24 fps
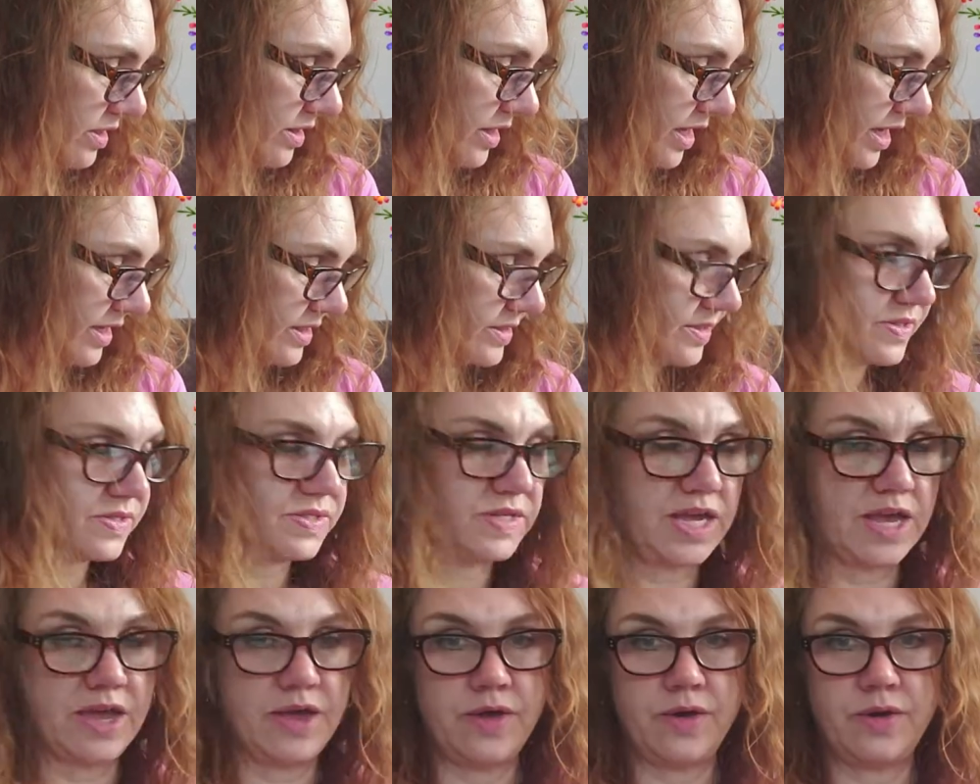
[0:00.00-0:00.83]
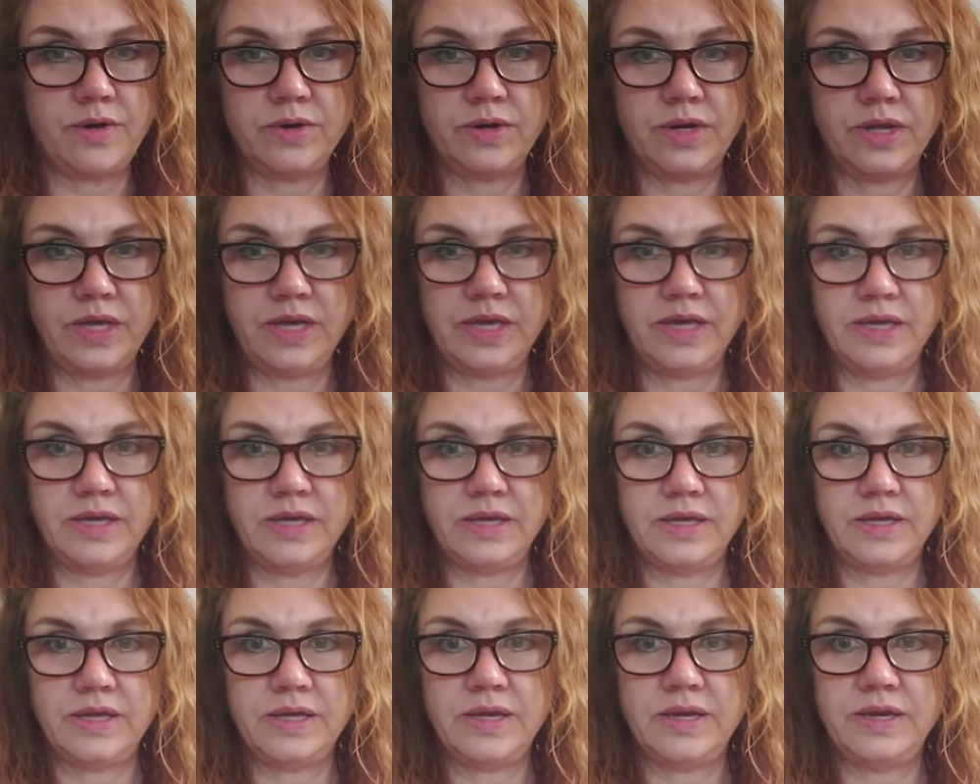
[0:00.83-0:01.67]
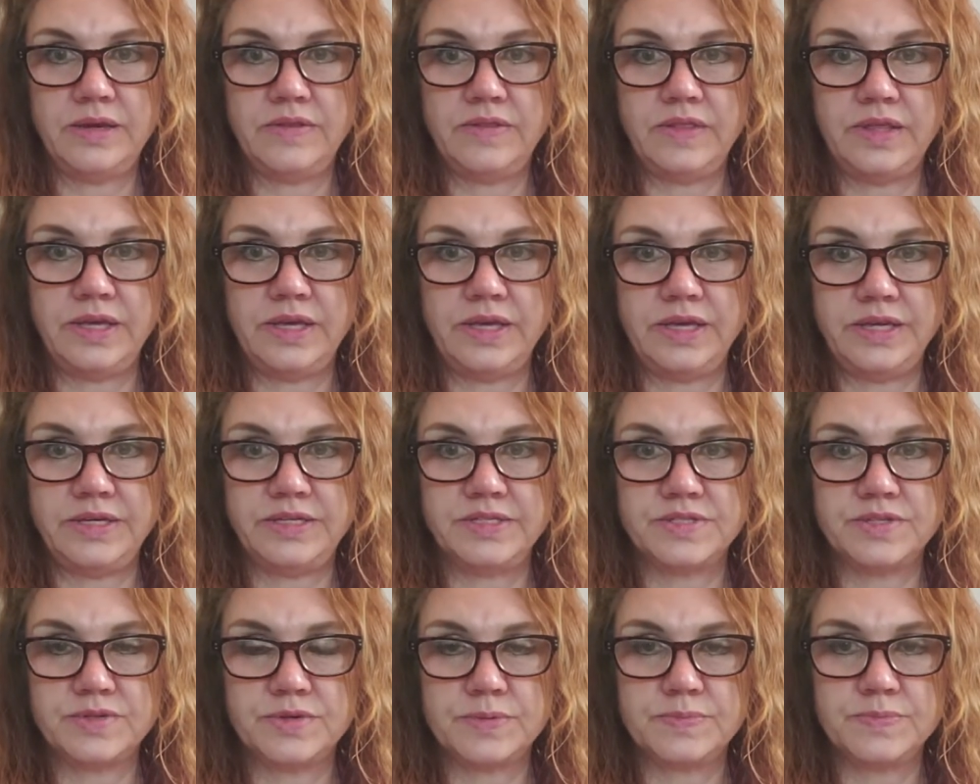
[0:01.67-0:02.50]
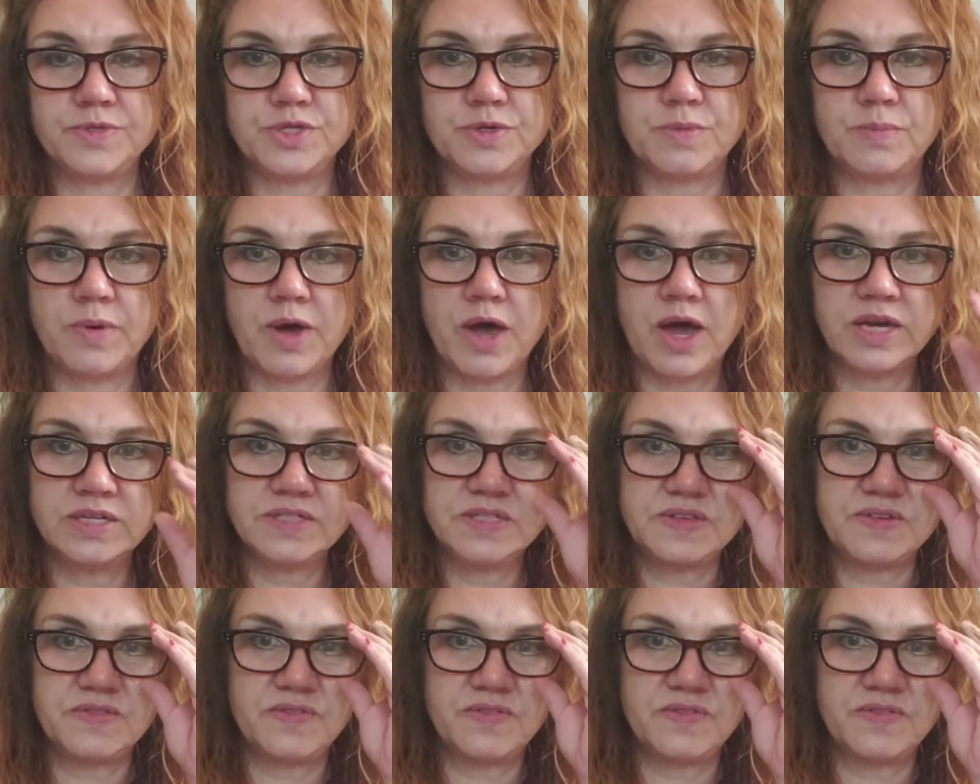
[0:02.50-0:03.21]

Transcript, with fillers: links down in the description box.